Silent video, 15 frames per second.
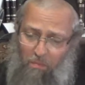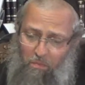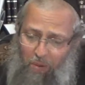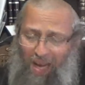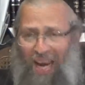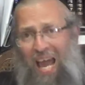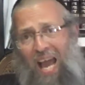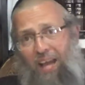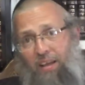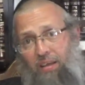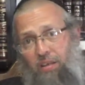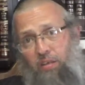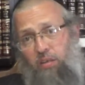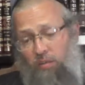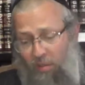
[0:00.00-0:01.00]
Balak
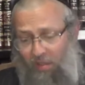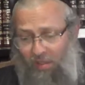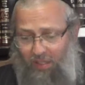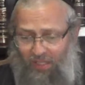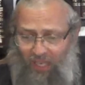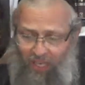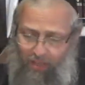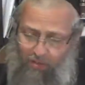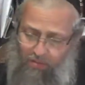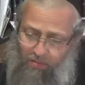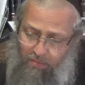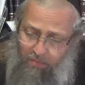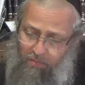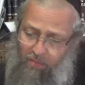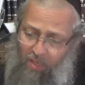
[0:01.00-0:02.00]
said
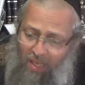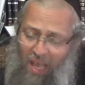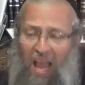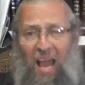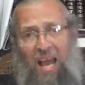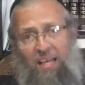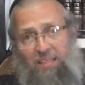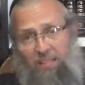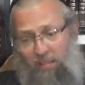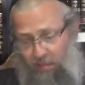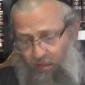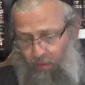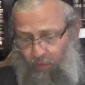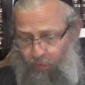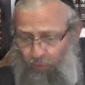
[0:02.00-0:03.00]
and
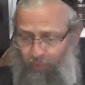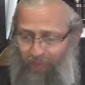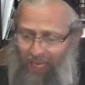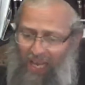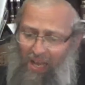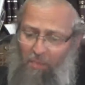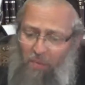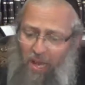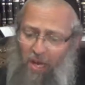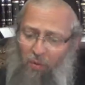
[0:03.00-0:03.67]
asked from Bilam,